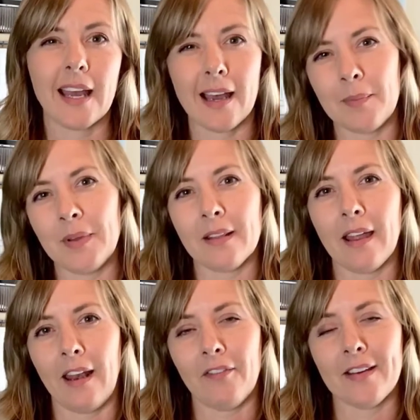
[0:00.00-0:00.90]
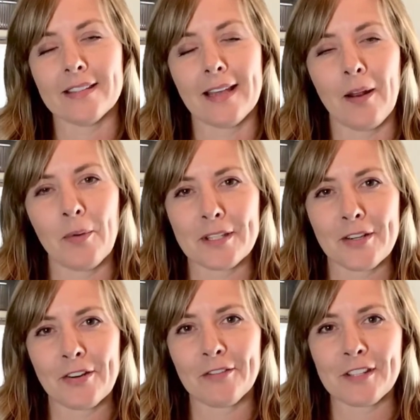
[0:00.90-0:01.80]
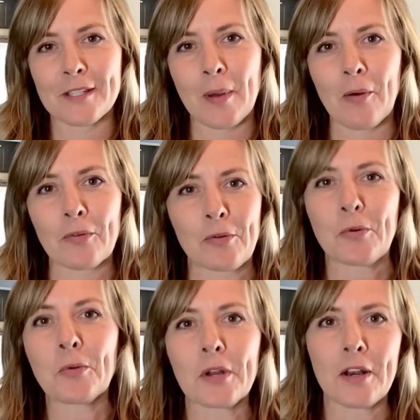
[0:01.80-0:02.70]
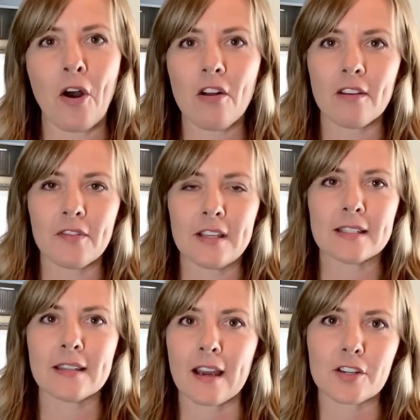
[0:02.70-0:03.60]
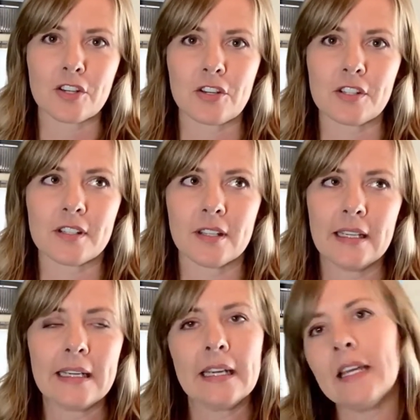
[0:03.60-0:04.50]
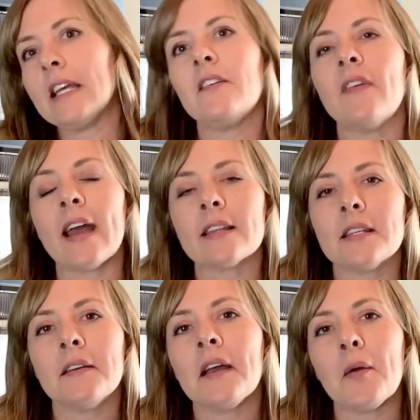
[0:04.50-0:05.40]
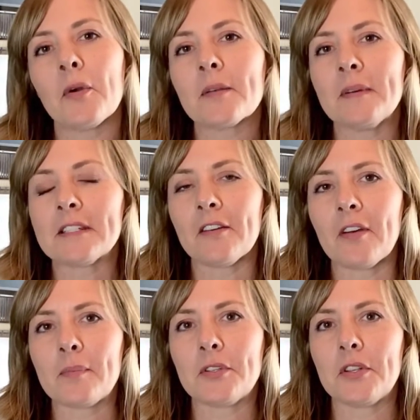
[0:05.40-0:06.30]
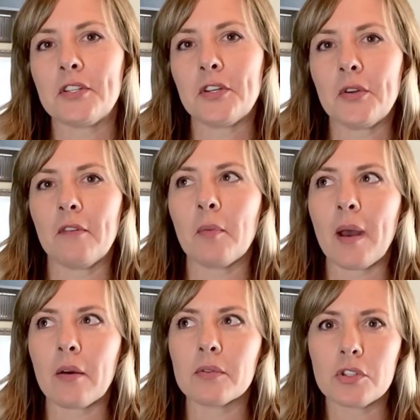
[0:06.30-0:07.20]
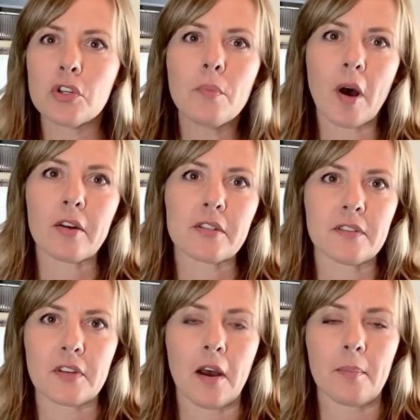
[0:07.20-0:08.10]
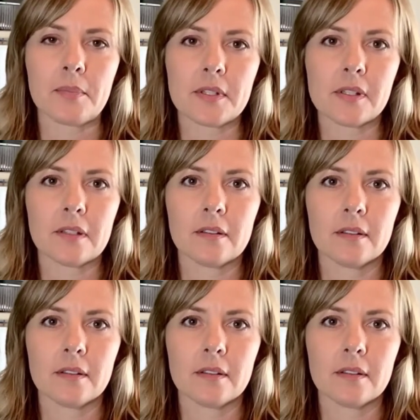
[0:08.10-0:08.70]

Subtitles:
I'd be lying if I said I wasn't nervous about recording all of these lectures. In fact, I worked myself up to the tune of about 2 bottles of Tums.